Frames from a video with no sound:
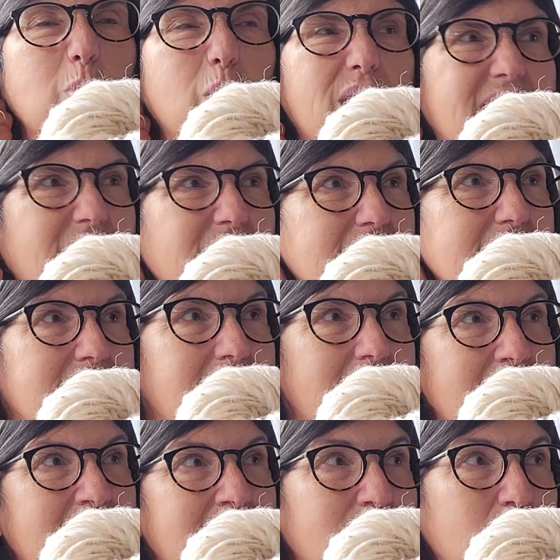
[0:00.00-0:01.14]
weight on it,
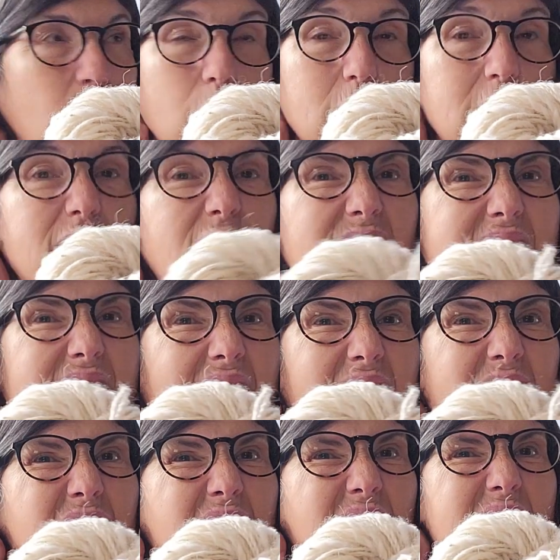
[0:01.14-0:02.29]
or whatever else I
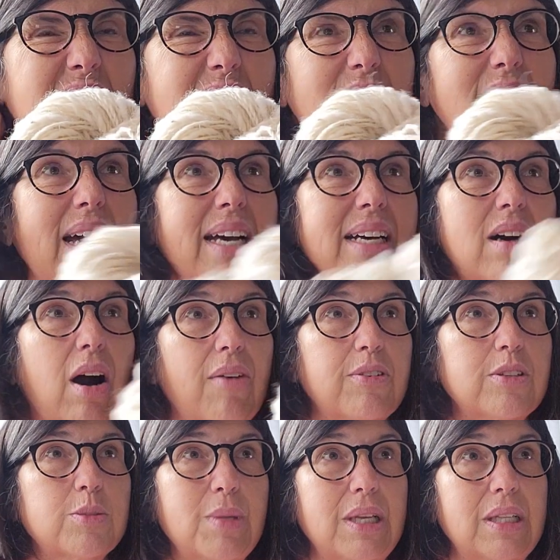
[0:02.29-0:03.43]
can find that
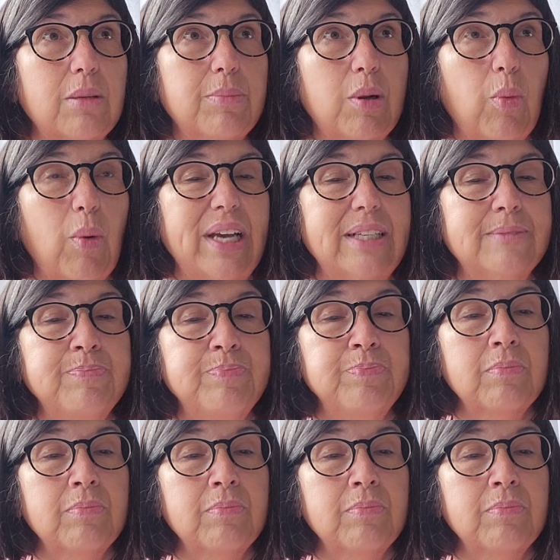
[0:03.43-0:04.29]
offers me a little bit of weight.